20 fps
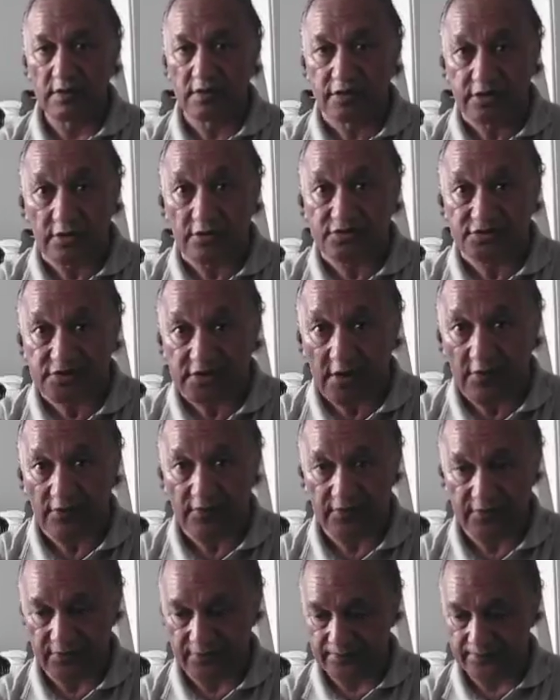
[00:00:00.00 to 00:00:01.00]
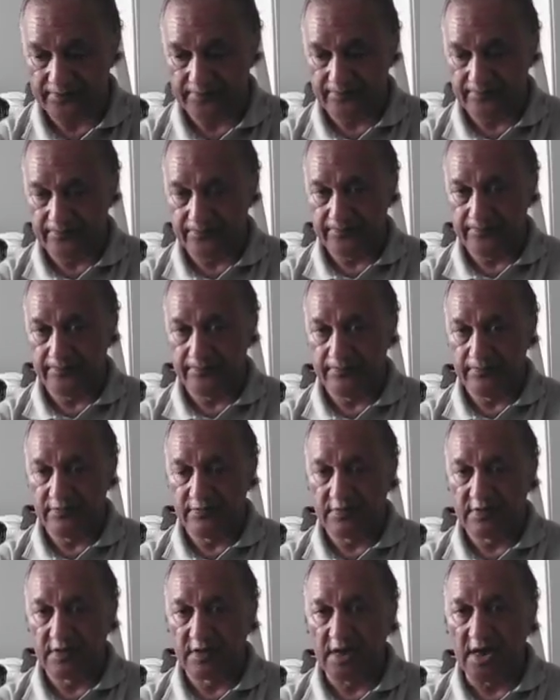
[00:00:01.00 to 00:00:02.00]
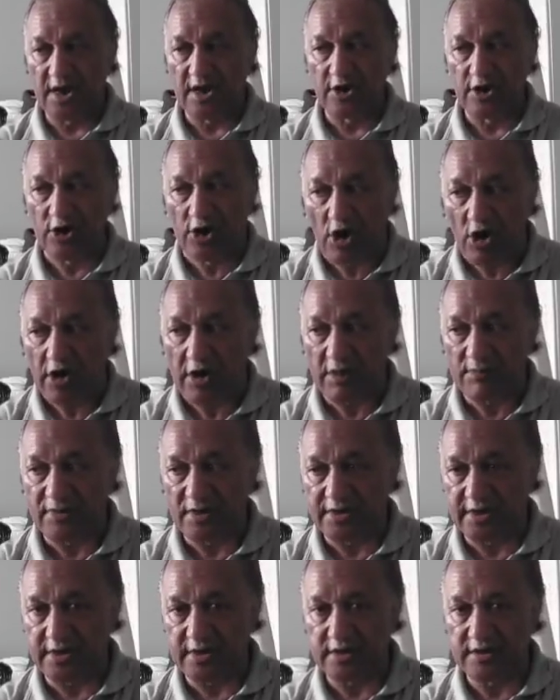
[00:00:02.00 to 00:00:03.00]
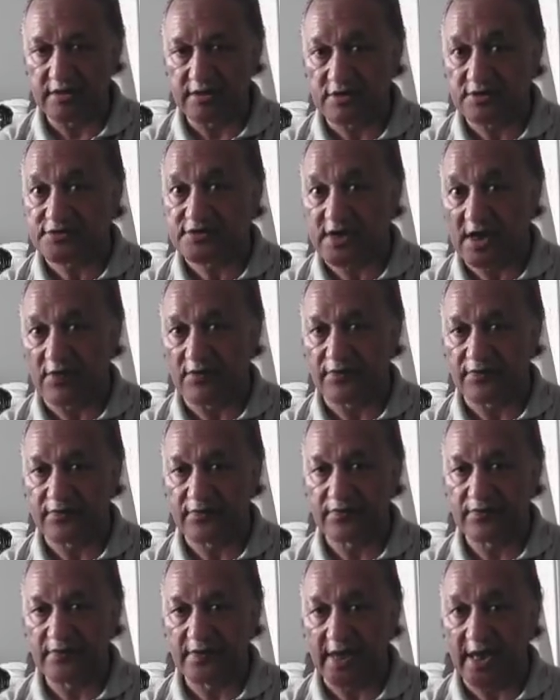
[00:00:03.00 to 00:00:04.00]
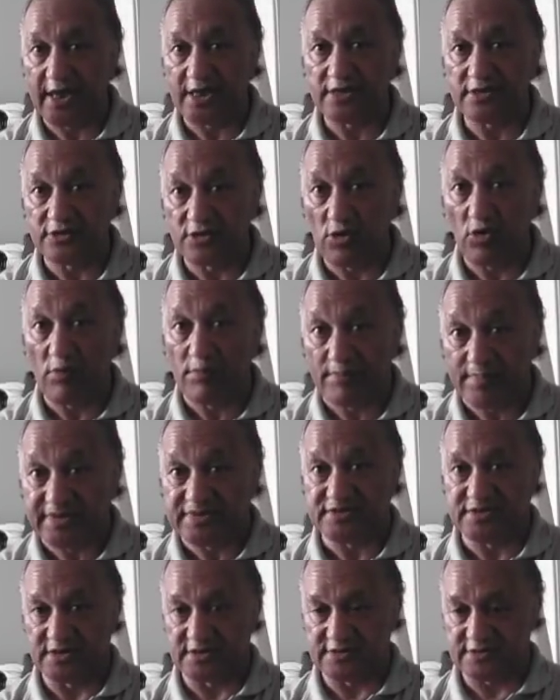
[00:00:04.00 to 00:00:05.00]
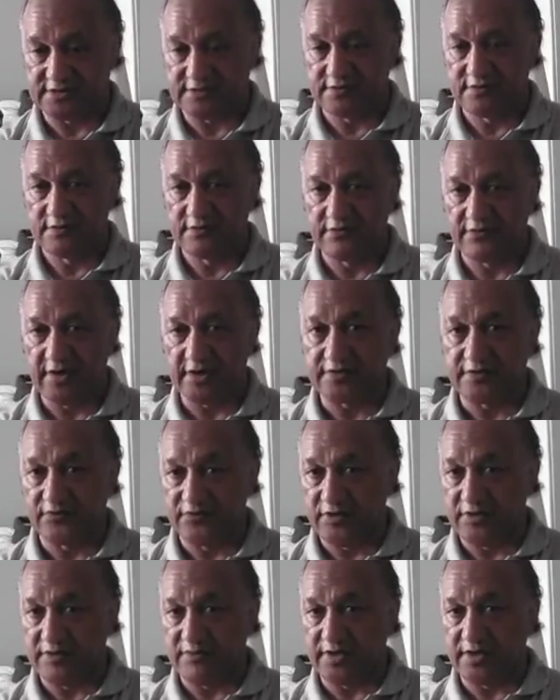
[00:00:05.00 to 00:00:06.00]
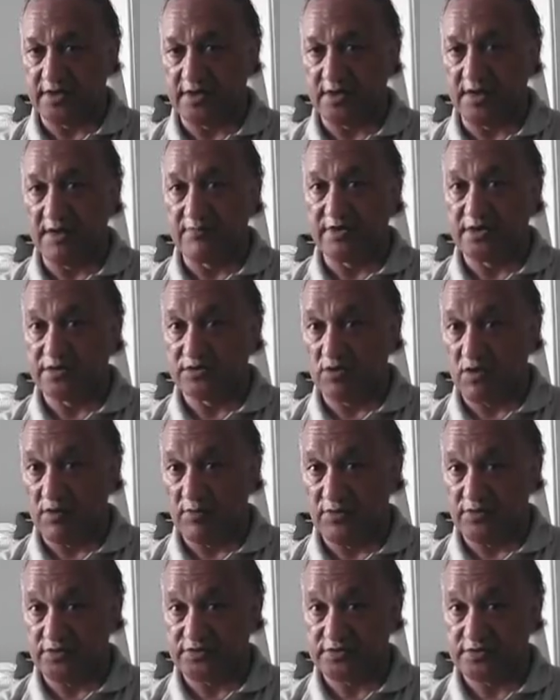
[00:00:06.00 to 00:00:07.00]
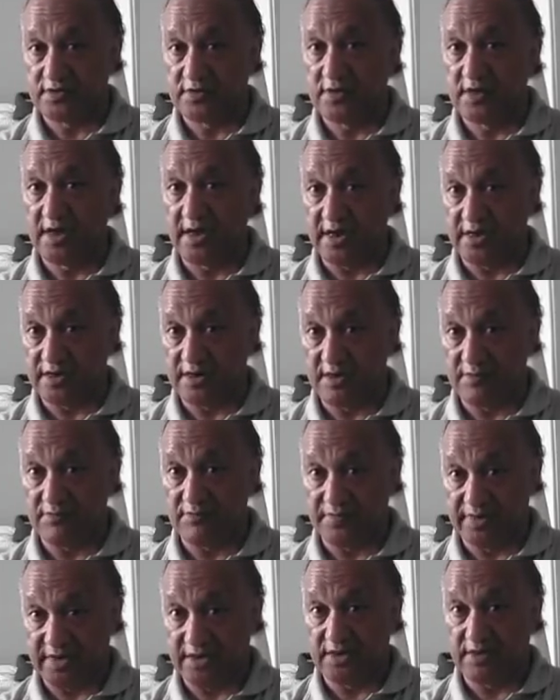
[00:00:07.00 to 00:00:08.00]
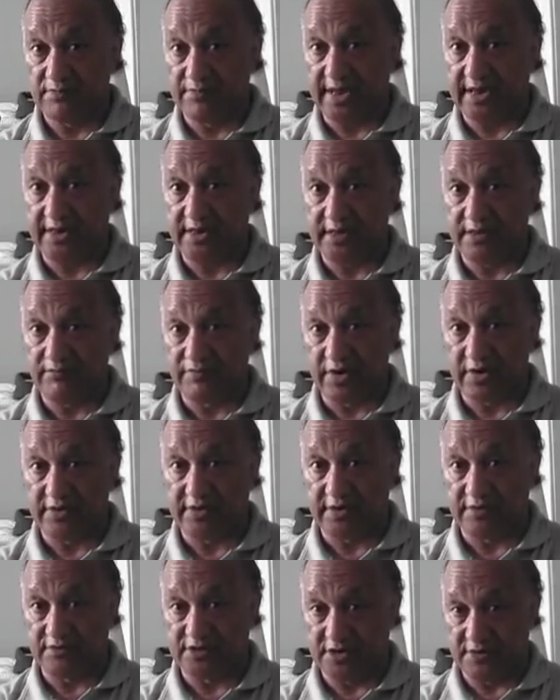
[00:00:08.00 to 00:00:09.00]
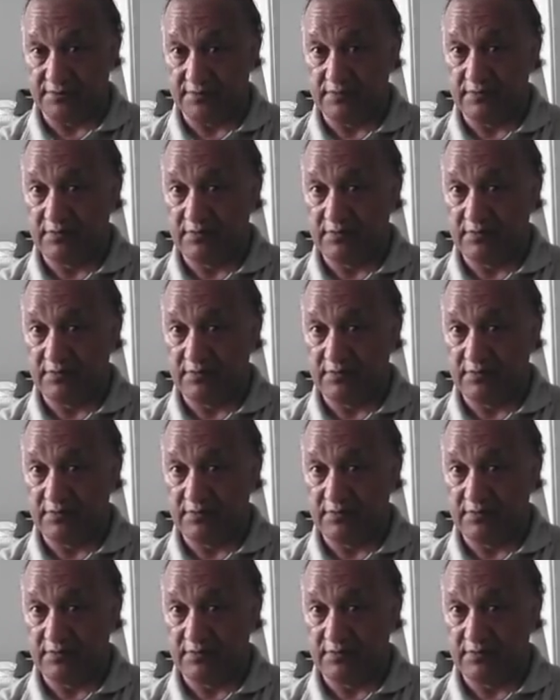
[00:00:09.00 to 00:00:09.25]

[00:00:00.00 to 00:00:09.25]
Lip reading: yourself, are libeling yourself and your business right in front of me. I'm in commerce and I'm been in banking, broking, Jim,